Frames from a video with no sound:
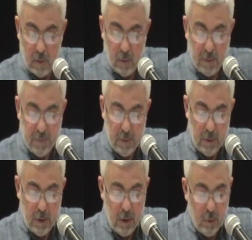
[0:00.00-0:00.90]

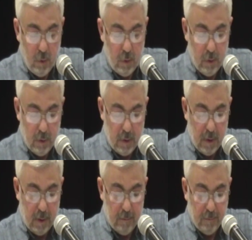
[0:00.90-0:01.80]
often ignore
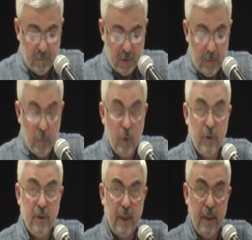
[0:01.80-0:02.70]
some
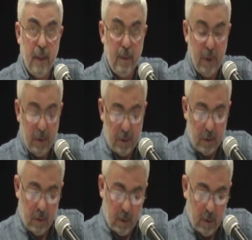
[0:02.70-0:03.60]
important
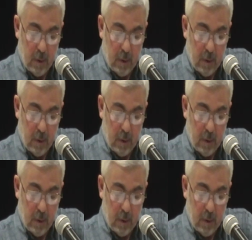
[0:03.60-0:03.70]
dynamics